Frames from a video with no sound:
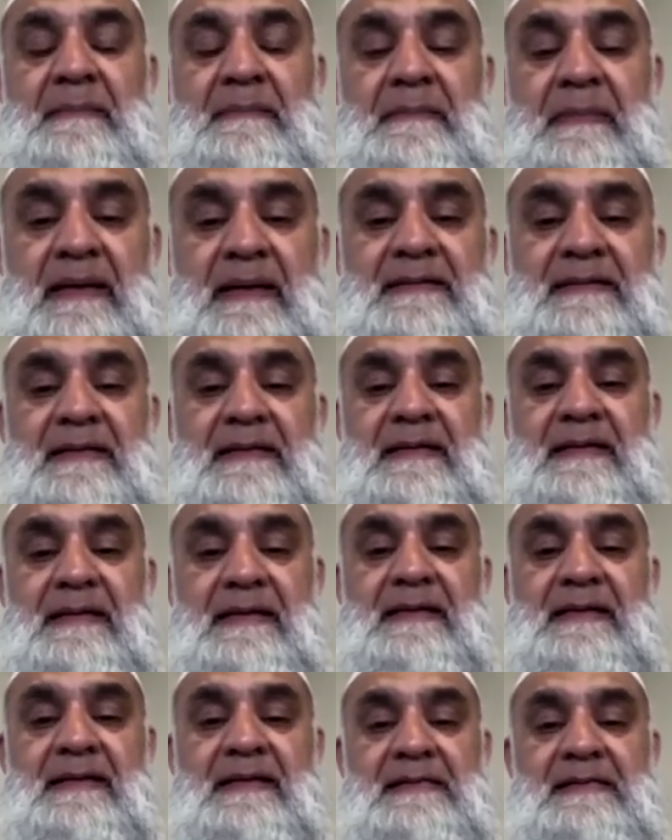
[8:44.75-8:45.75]
militant
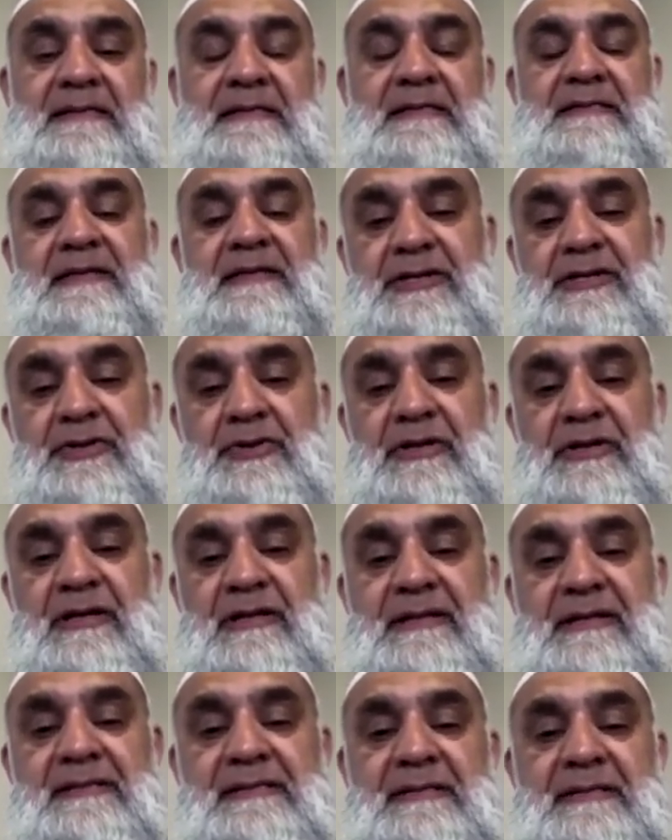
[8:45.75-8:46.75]
leaders, trade
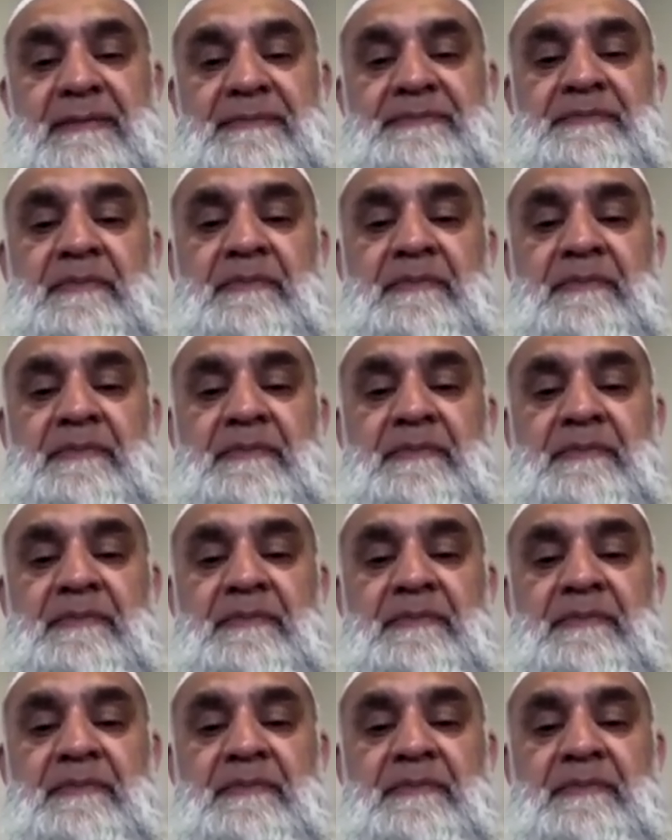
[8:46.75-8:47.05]
unionists,